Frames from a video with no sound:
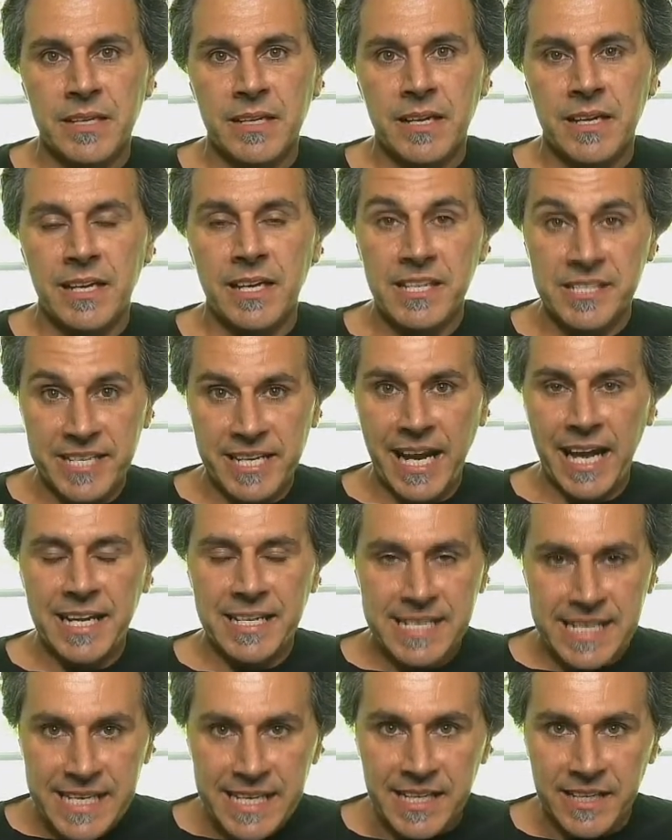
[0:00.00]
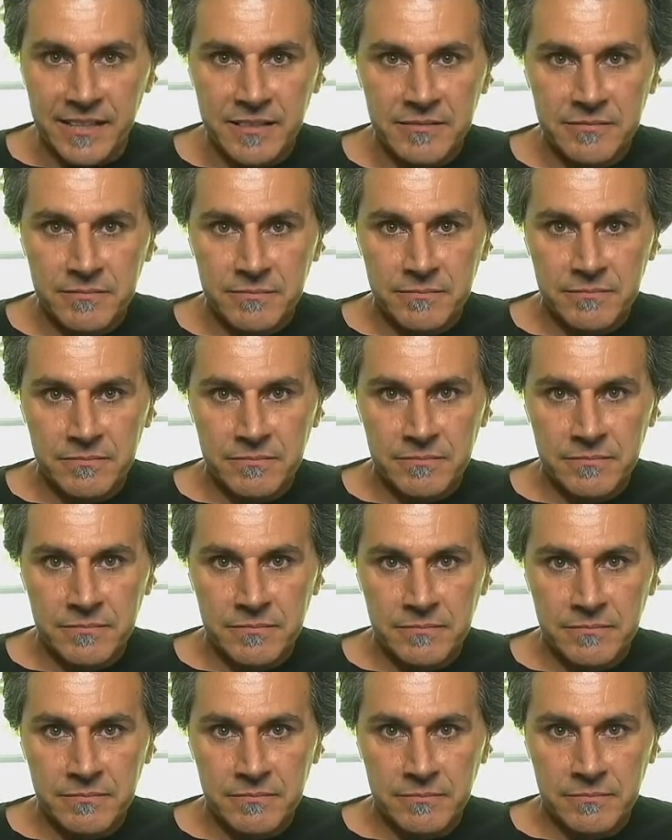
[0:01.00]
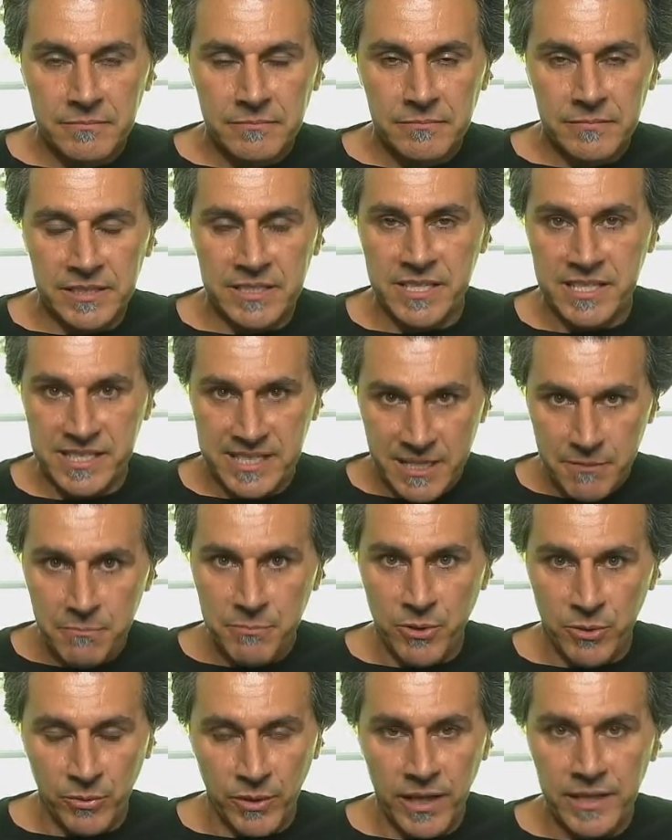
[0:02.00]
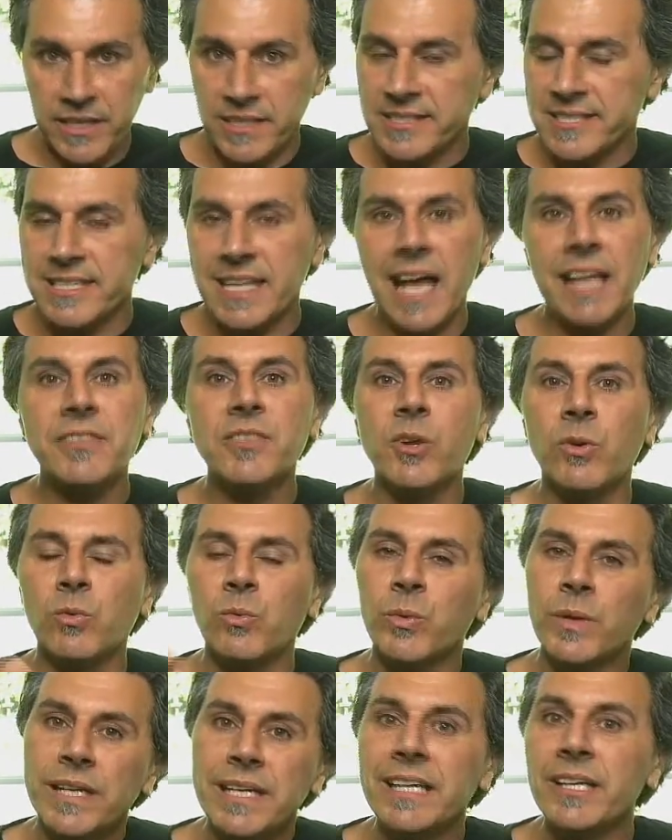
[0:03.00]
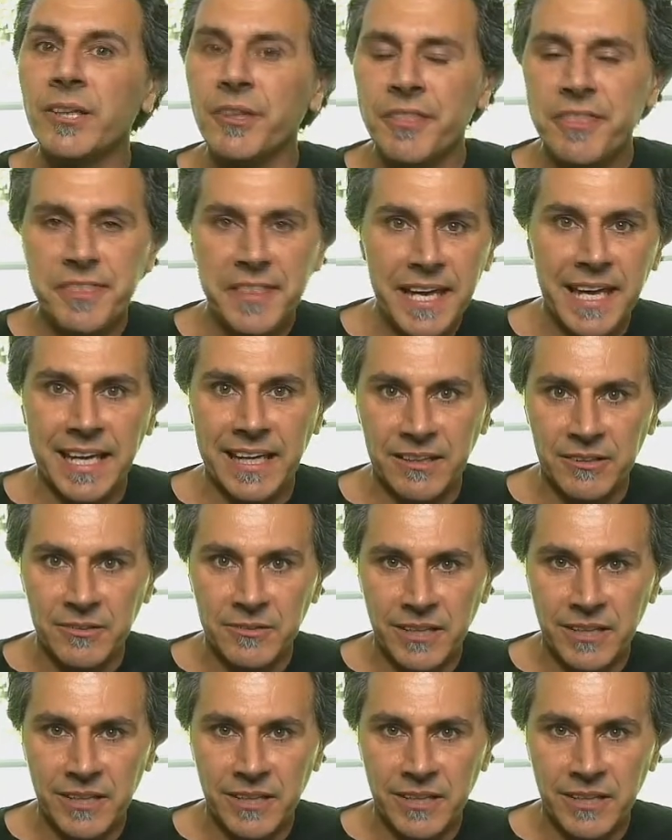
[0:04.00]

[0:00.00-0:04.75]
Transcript: is an idea. It's a symbol, right? It's not the real thing.